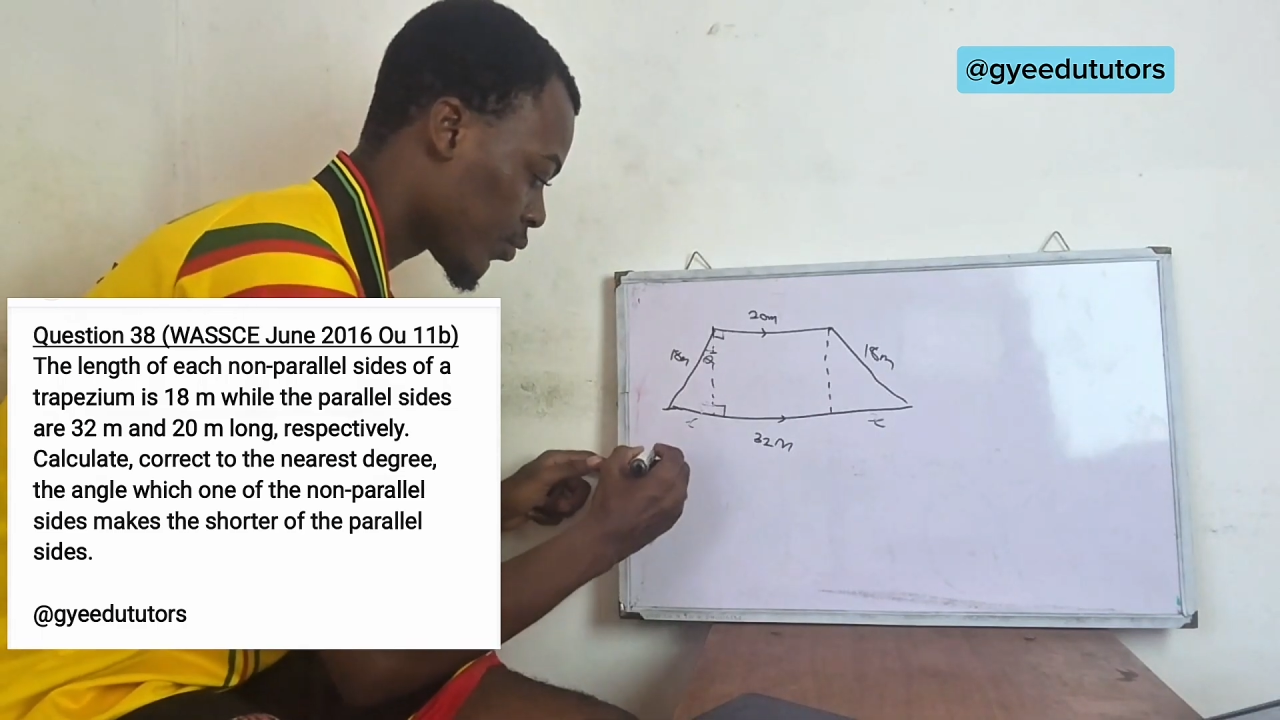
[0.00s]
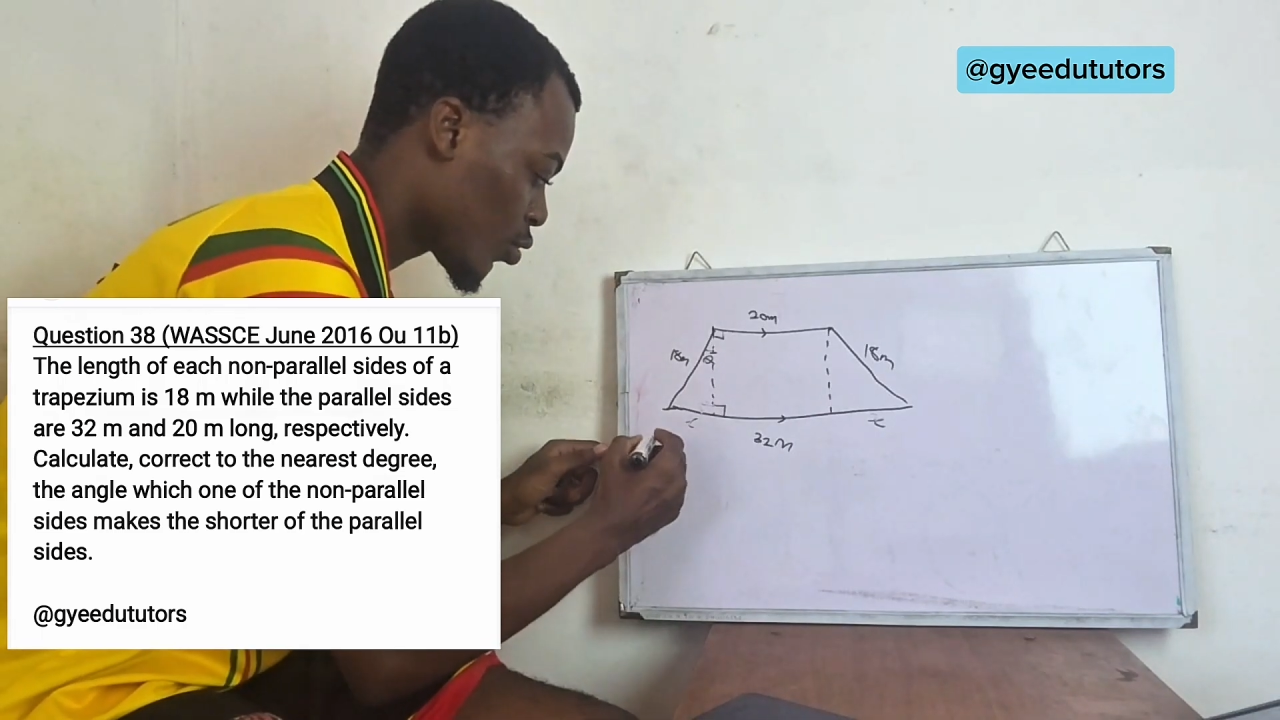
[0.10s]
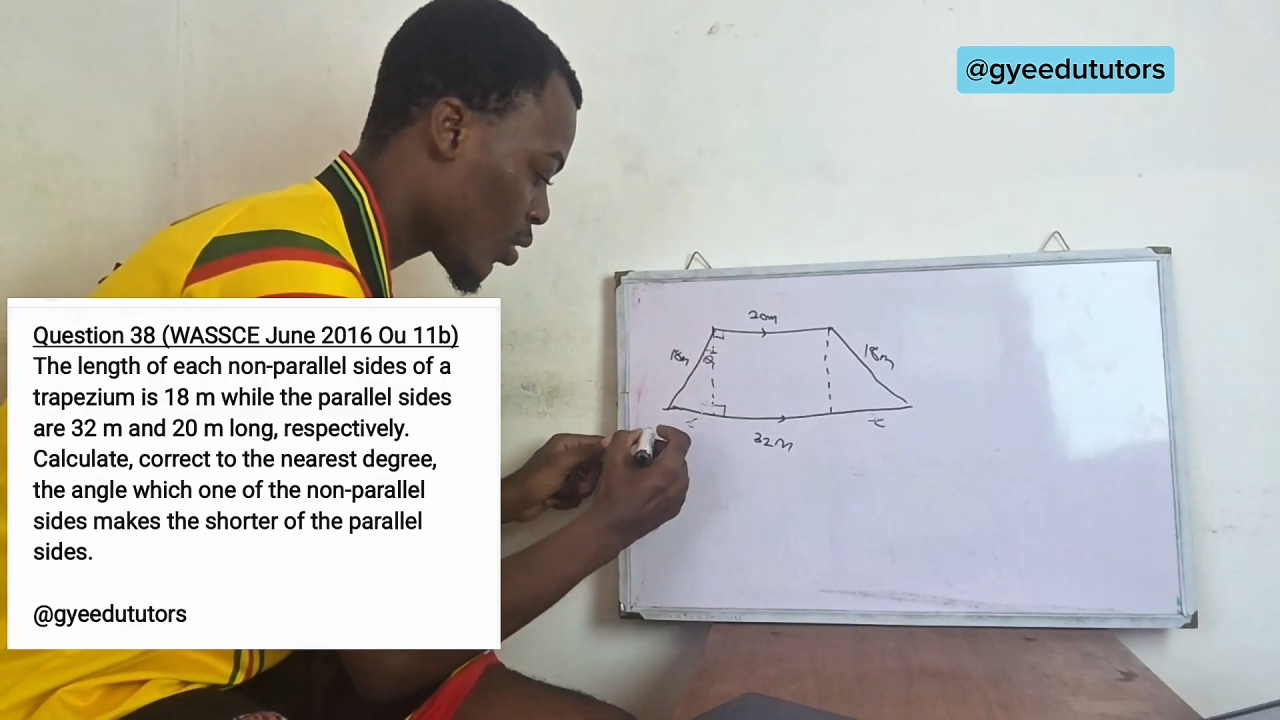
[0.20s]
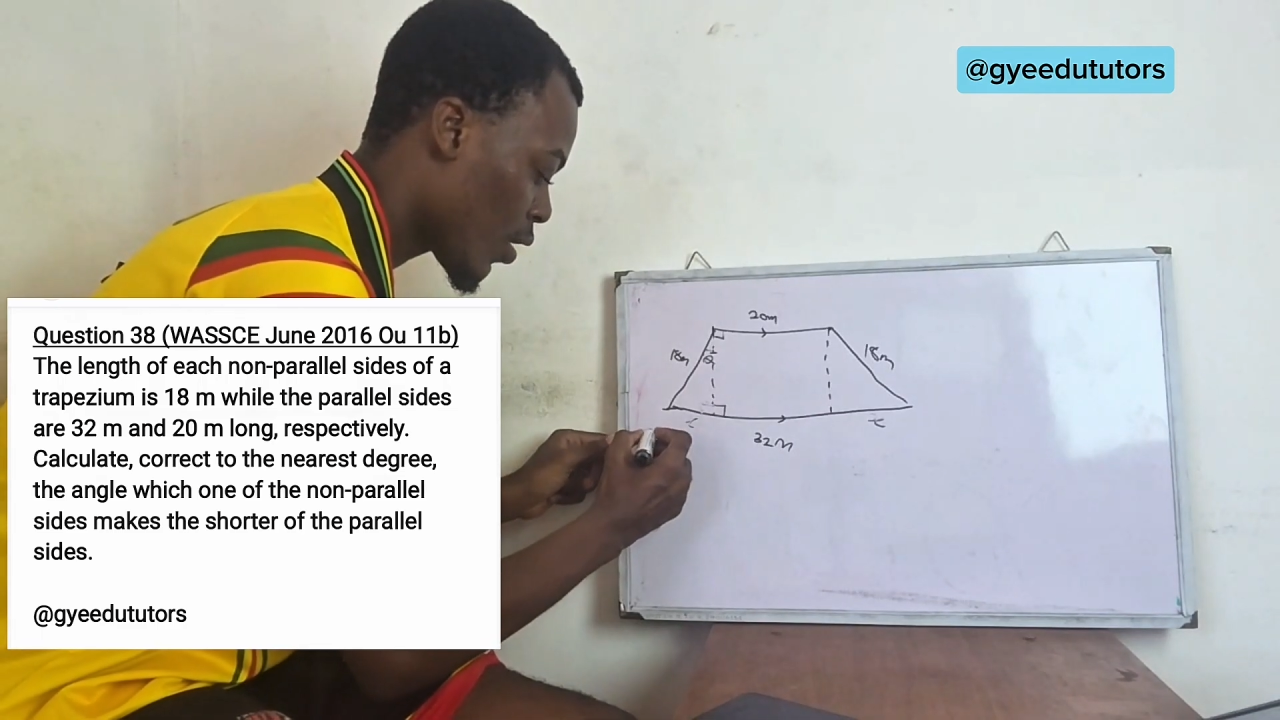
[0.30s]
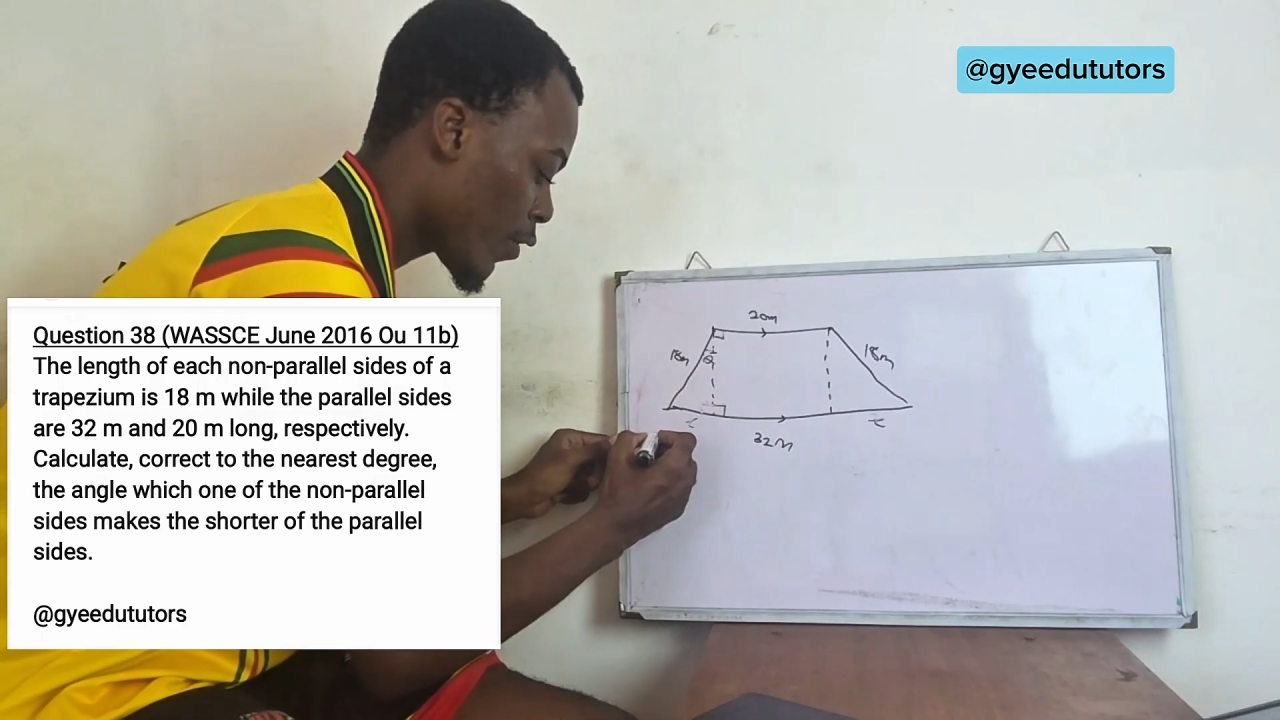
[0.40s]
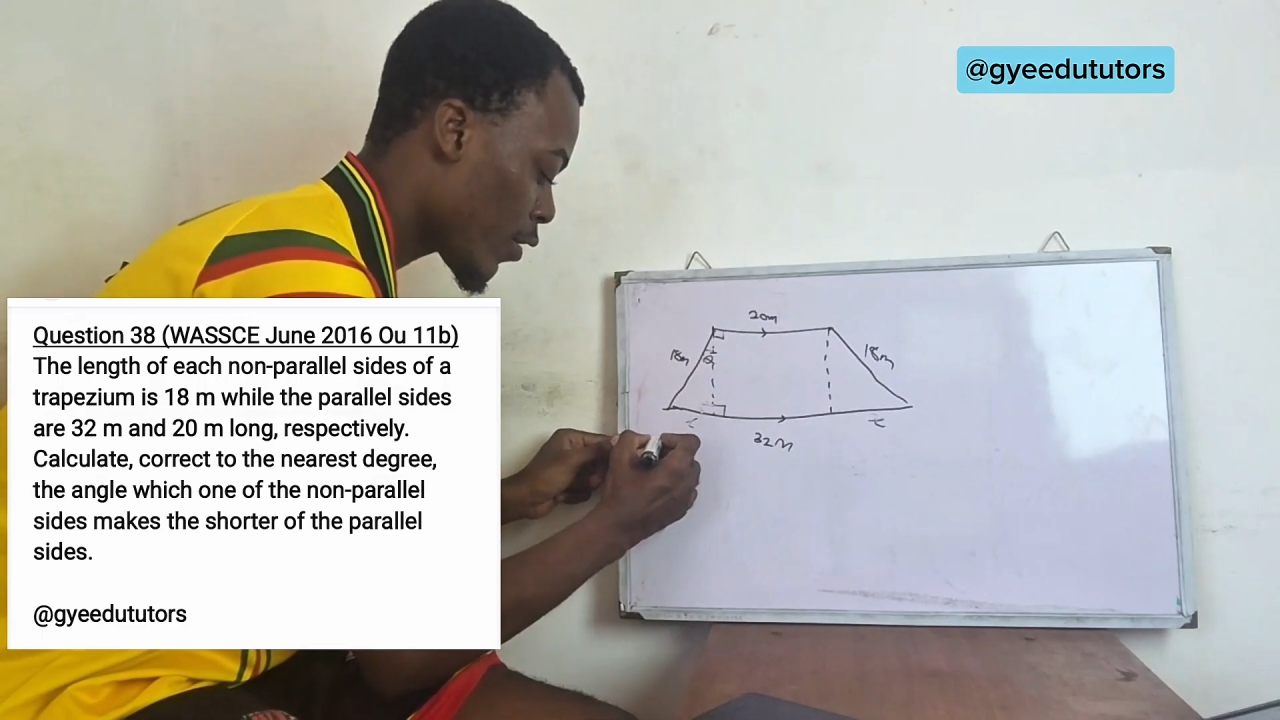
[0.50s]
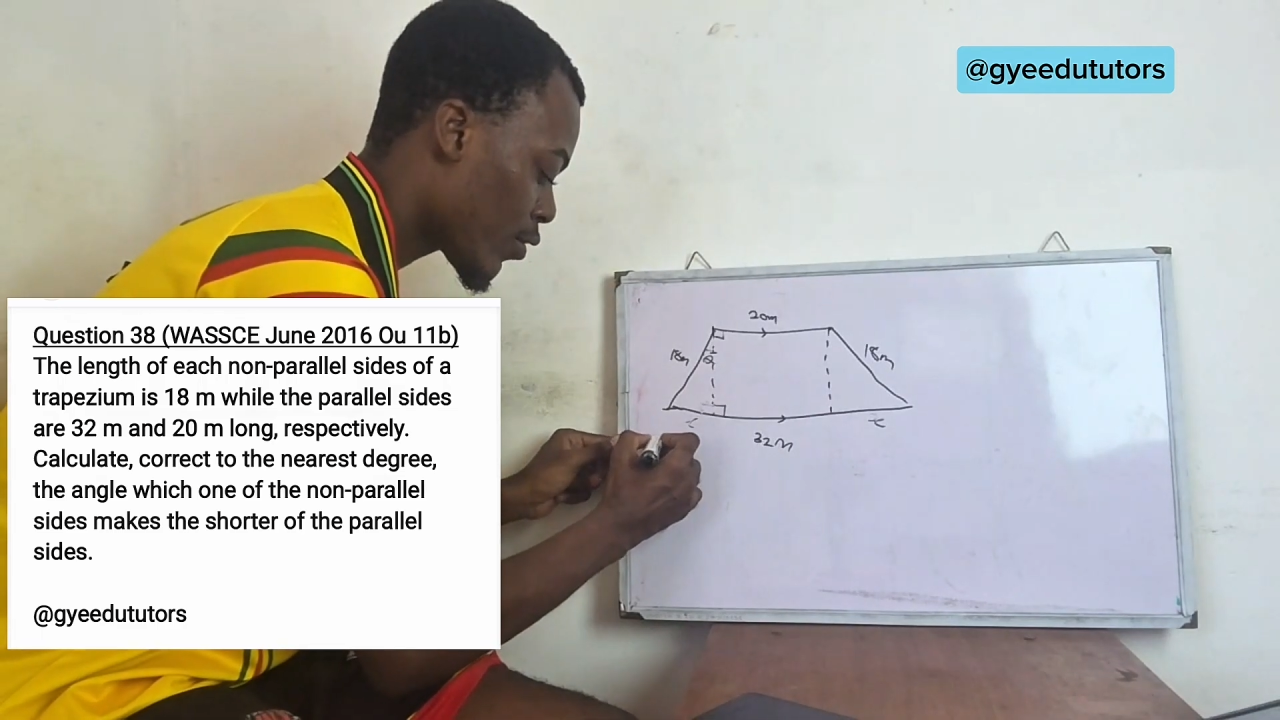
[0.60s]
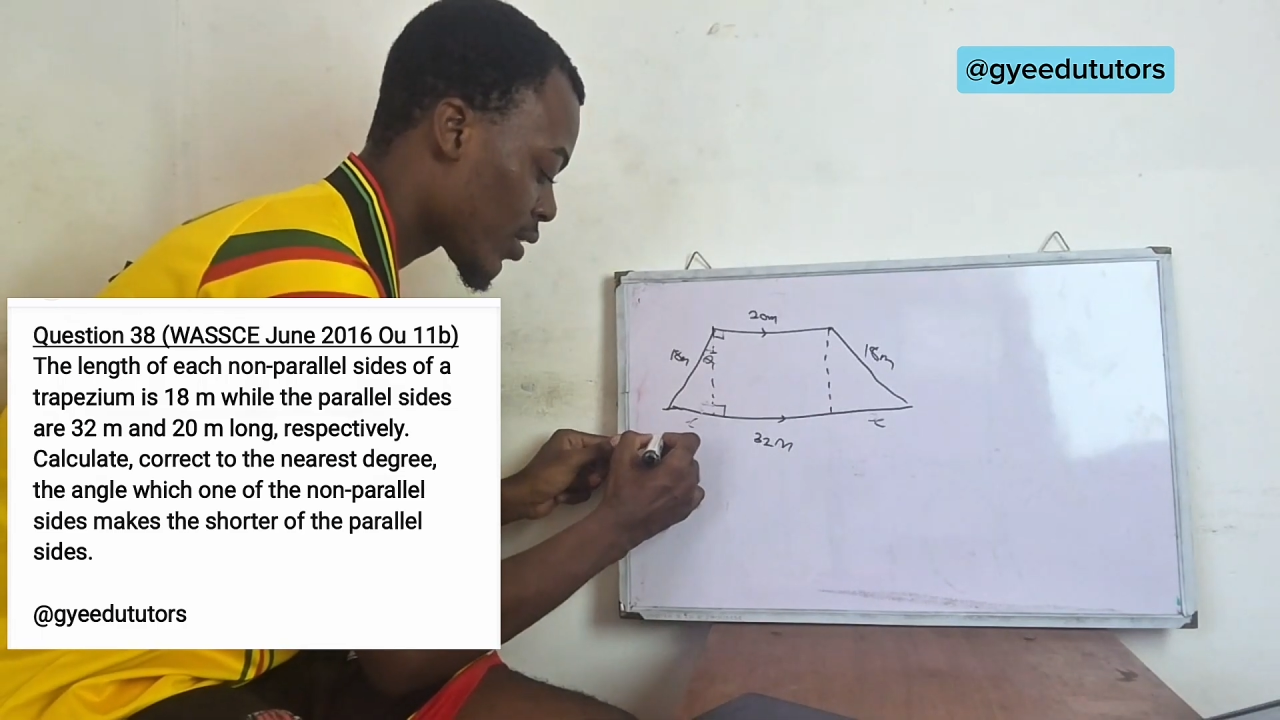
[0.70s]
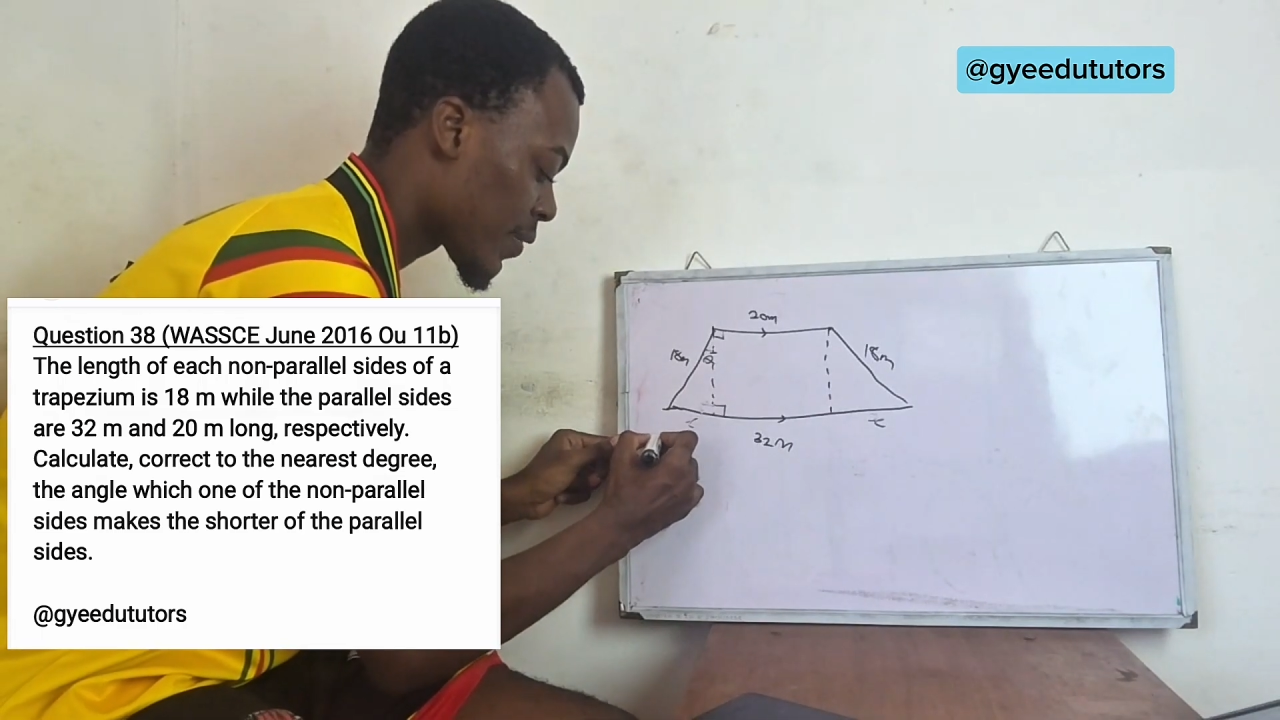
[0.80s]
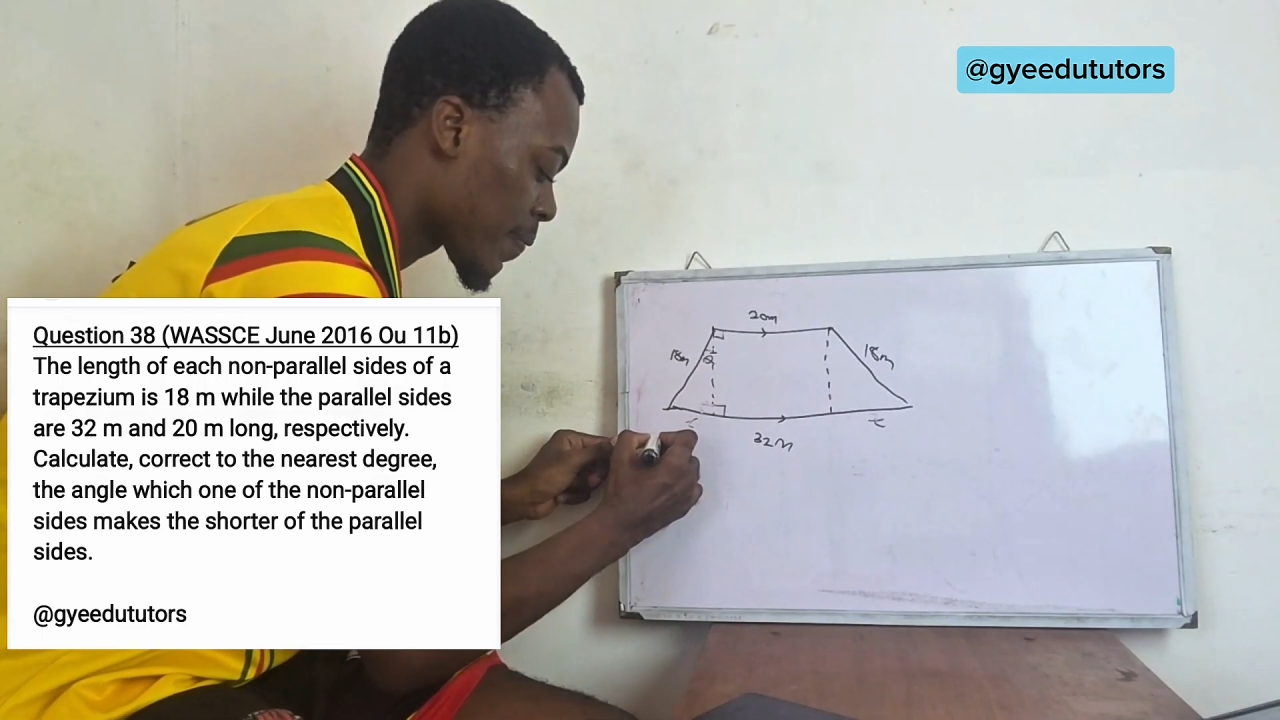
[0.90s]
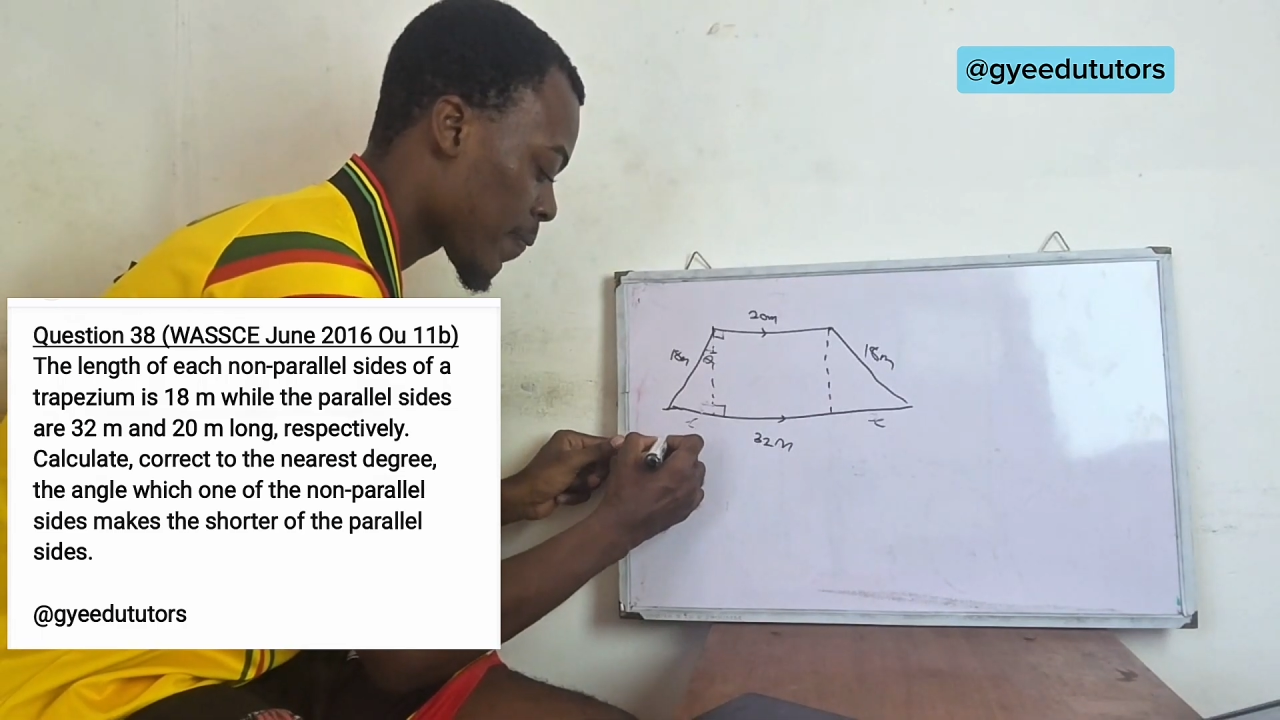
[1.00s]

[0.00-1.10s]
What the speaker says: So now we have